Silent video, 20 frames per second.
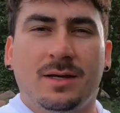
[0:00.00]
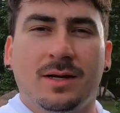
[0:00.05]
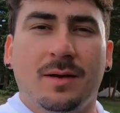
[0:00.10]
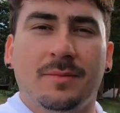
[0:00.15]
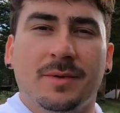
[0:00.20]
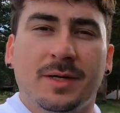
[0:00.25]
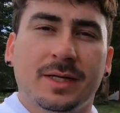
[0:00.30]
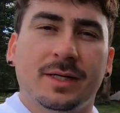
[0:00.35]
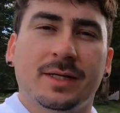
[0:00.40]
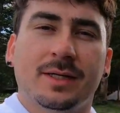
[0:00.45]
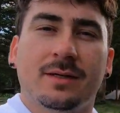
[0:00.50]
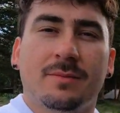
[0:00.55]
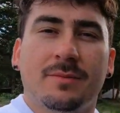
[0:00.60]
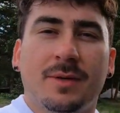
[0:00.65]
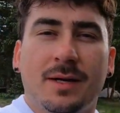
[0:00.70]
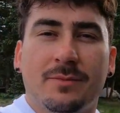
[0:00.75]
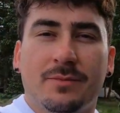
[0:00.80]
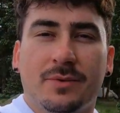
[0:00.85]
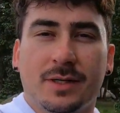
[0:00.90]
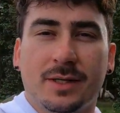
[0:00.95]
I'm gonna get into
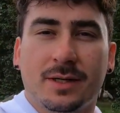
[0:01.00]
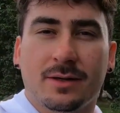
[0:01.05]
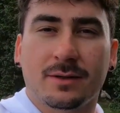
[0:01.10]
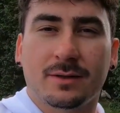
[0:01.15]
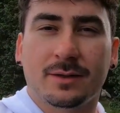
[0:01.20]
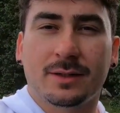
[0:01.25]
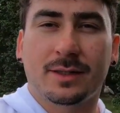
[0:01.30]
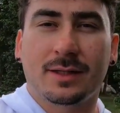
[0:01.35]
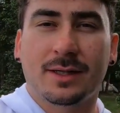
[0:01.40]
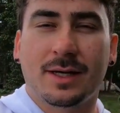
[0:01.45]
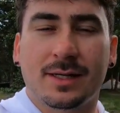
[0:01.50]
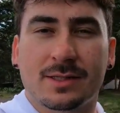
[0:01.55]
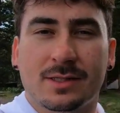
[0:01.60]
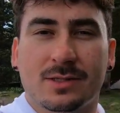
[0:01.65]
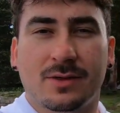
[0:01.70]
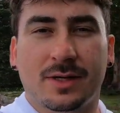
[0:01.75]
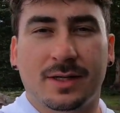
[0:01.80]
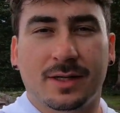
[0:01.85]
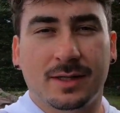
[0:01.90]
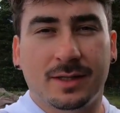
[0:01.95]
bed pretty early tonight
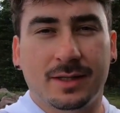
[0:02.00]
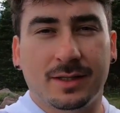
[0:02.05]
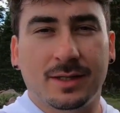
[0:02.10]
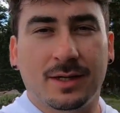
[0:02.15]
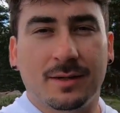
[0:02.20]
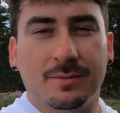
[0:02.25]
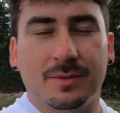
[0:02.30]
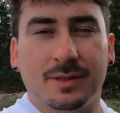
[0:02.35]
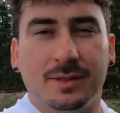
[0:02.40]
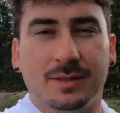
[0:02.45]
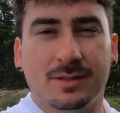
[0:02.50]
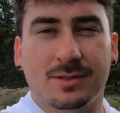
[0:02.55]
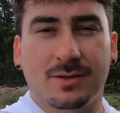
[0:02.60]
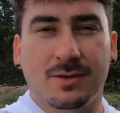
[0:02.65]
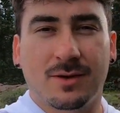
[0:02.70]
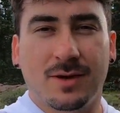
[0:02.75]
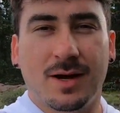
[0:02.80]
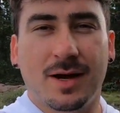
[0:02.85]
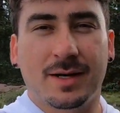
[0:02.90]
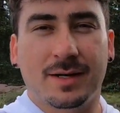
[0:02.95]
so I can get up and
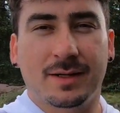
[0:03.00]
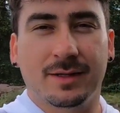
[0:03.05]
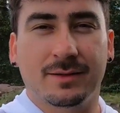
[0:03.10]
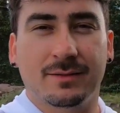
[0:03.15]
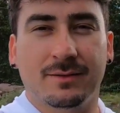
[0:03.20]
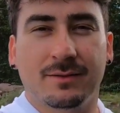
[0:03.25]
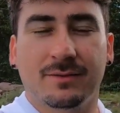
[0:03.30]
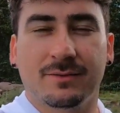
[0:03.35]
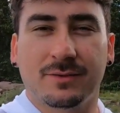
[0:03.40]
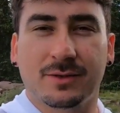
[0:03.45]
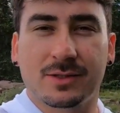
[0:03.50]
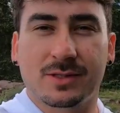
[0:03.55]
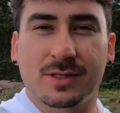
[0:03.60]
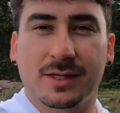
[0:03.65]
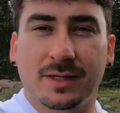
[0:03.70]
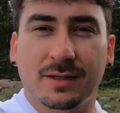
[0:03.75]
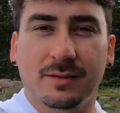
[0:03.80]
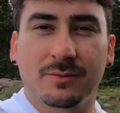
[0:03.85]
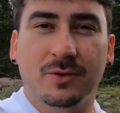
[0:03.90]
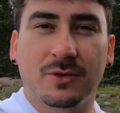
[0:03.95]
start hiking first thing in the